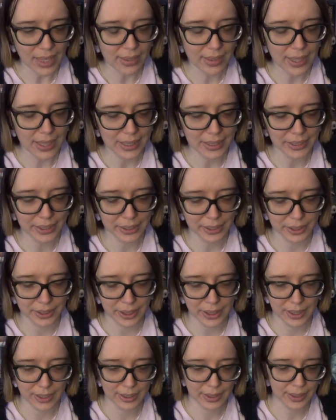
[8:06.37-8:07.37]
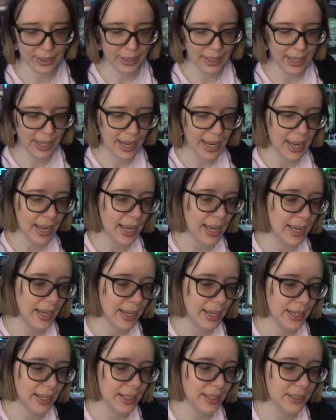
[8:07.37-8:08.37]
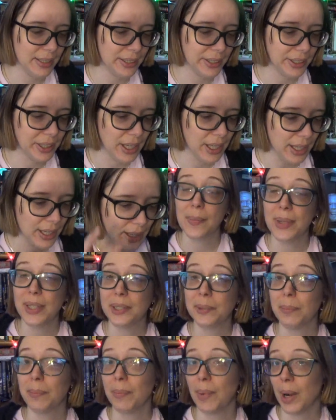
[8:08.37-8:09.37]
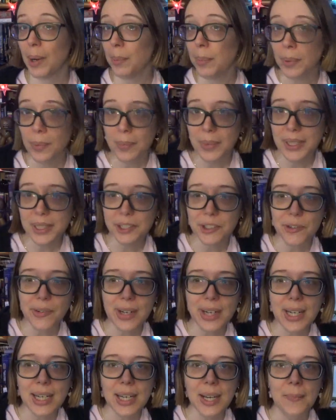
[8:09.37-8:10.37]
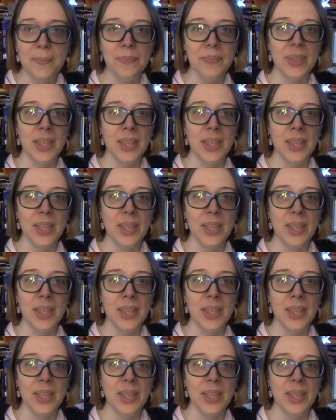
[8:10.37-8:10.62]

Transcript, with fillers: this is Miss Marple Mystery.